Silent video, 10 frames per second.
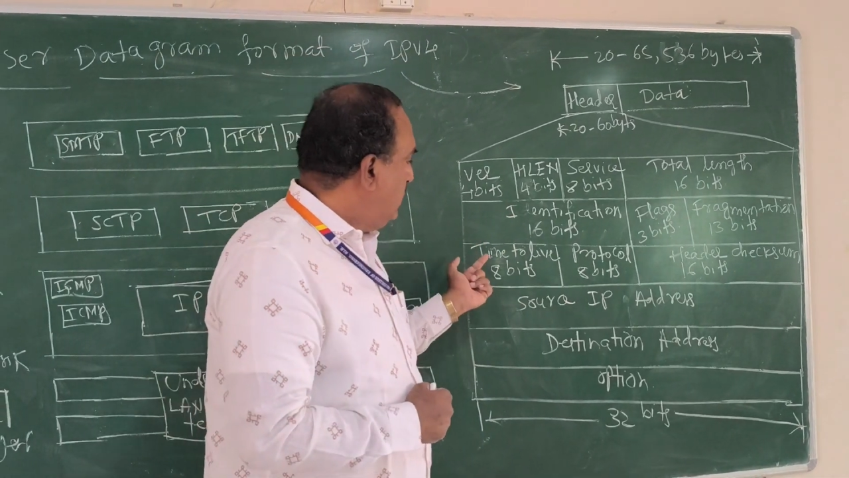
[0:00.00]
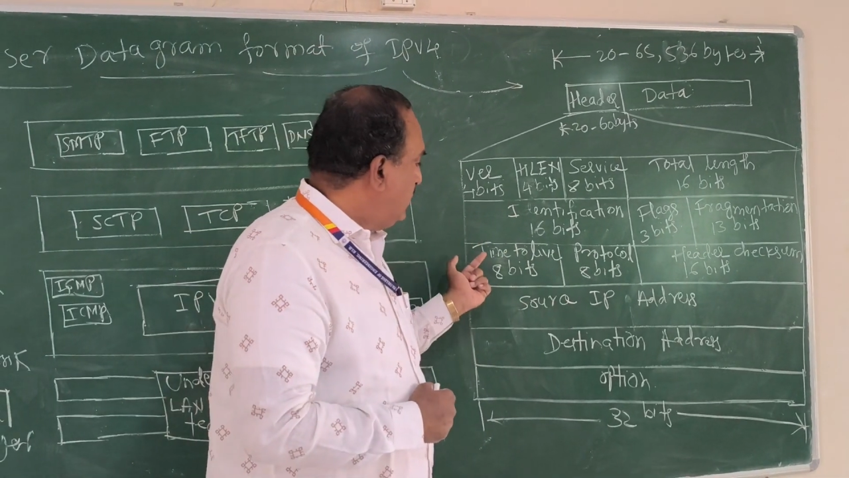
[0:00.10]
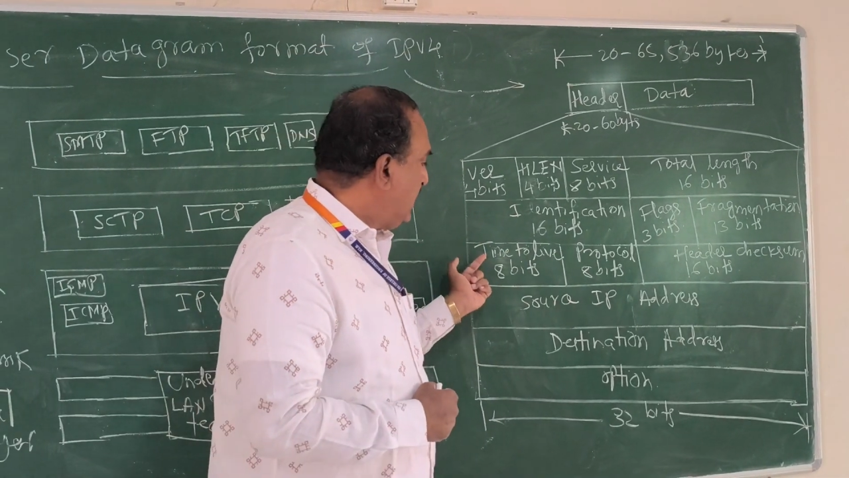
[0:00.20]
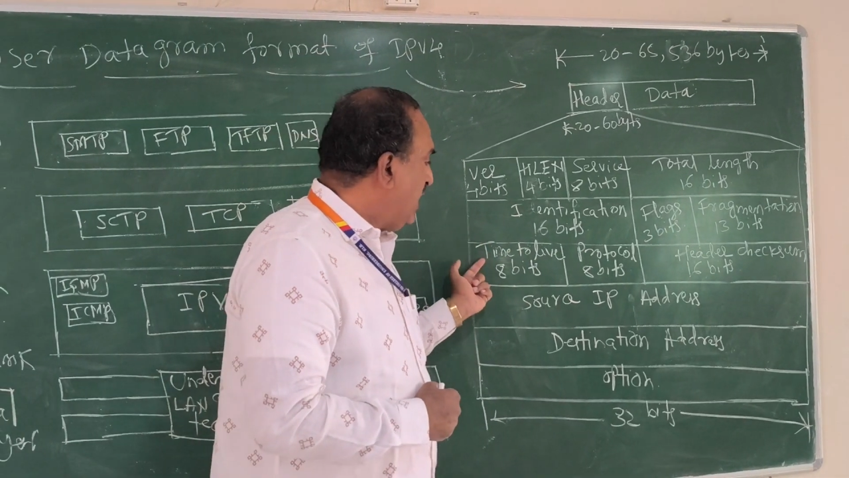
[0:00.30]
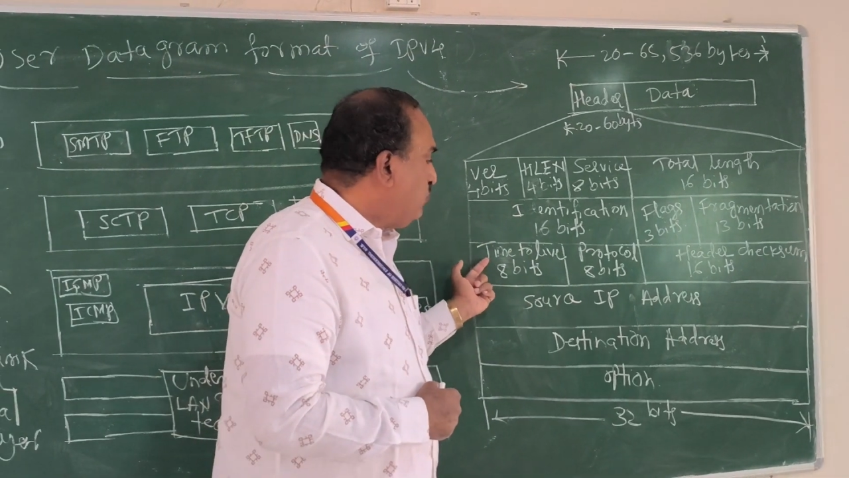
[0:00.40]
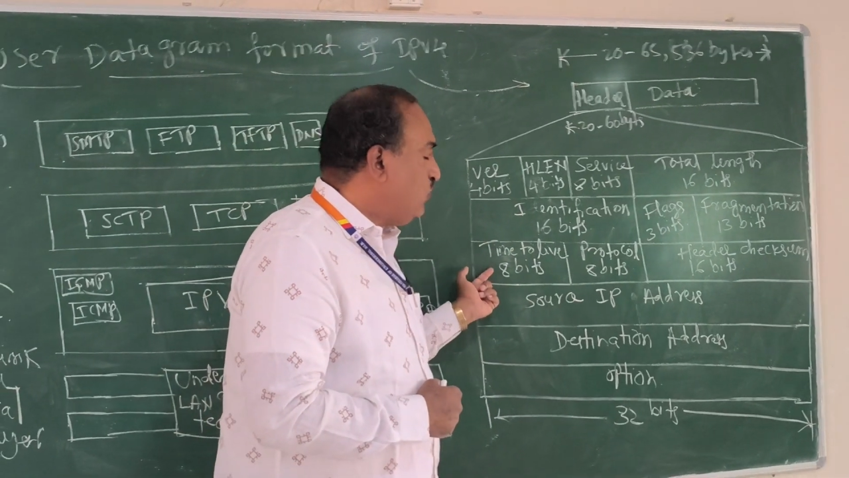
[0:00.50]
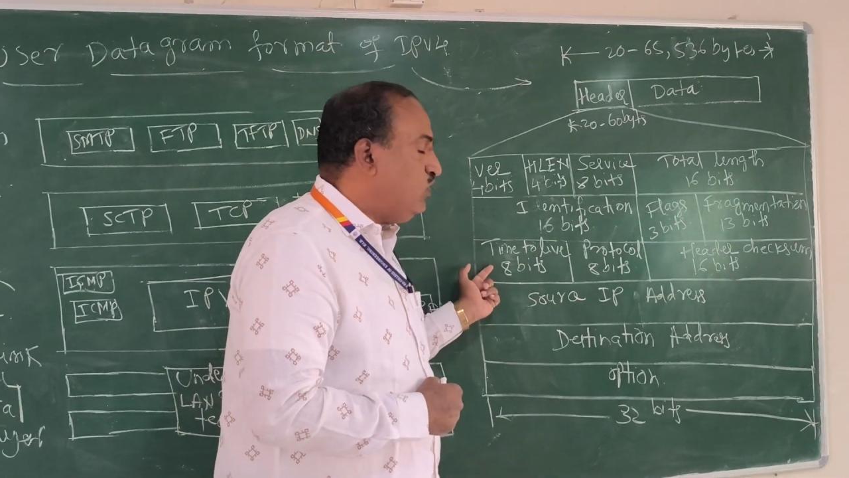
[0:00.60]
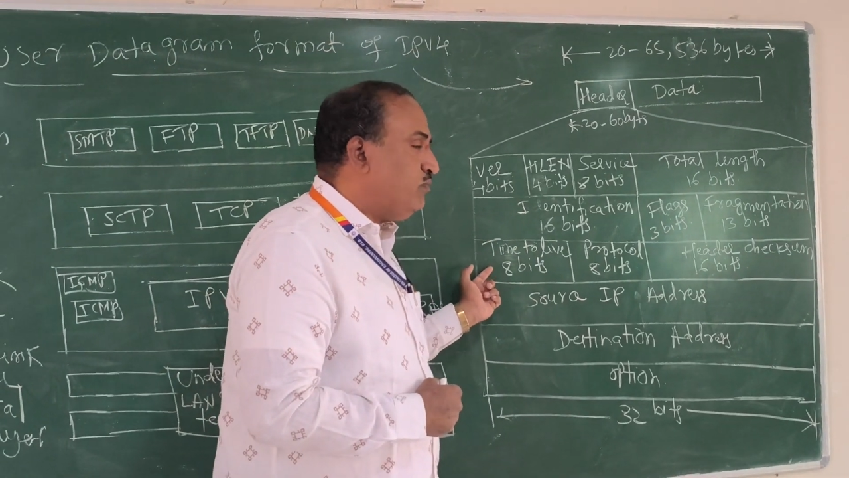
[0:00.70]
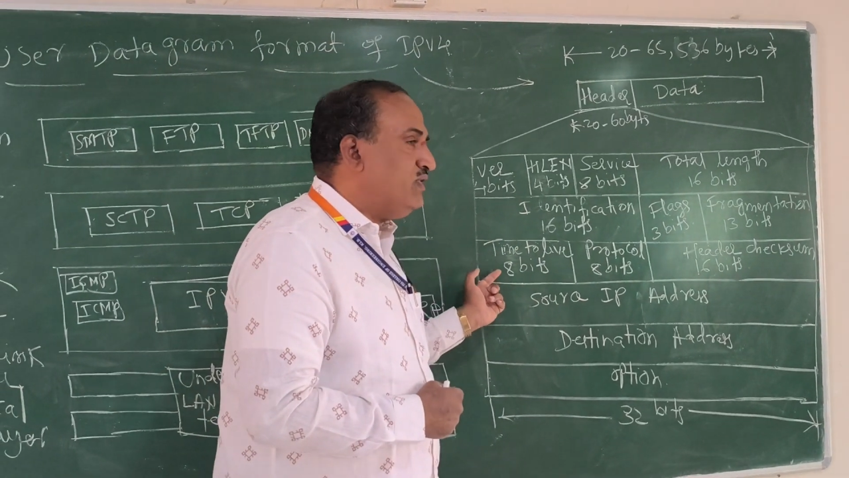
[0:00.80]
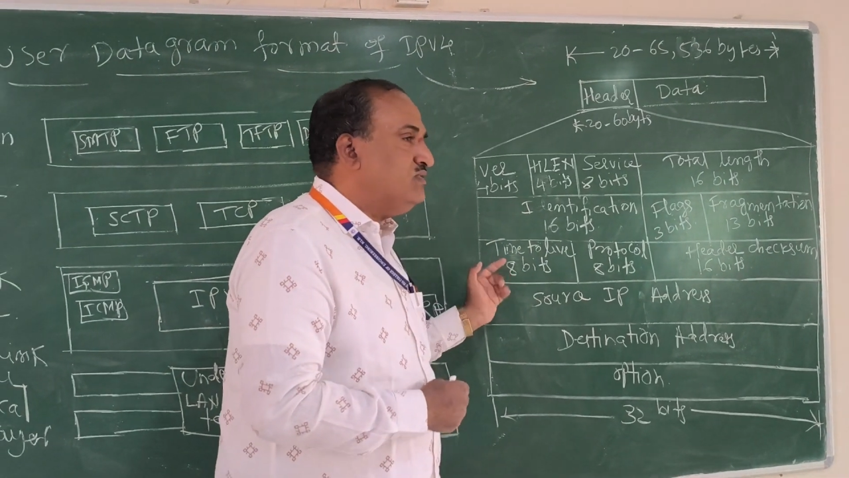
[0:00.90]
here time to
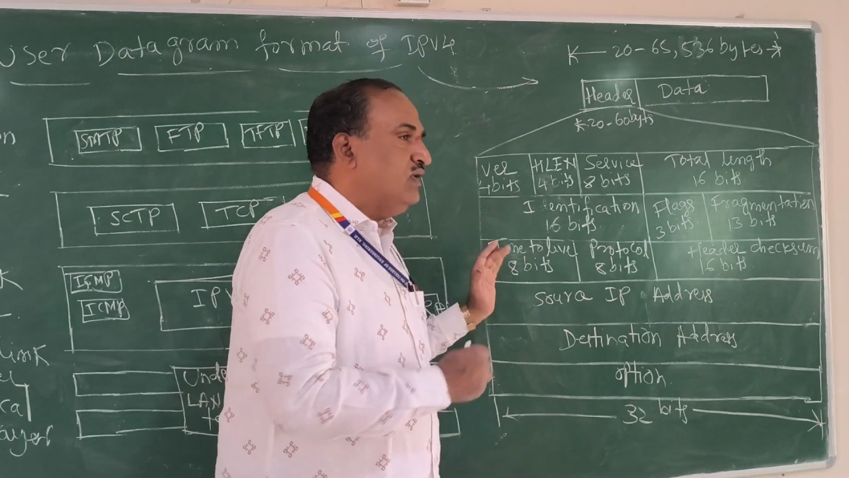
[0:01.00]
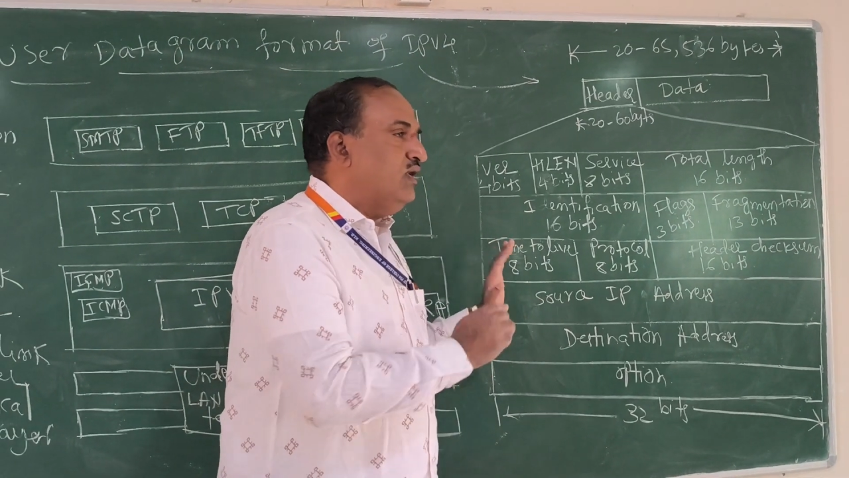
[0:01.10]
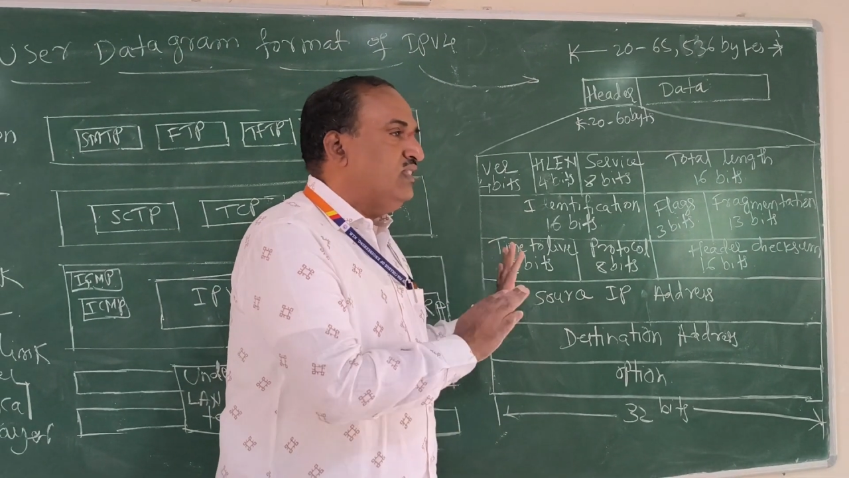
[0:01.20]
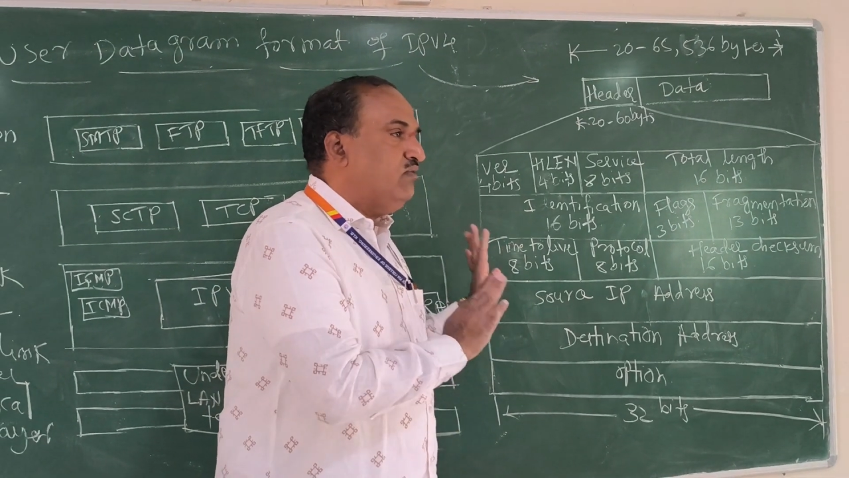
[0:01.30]
limit,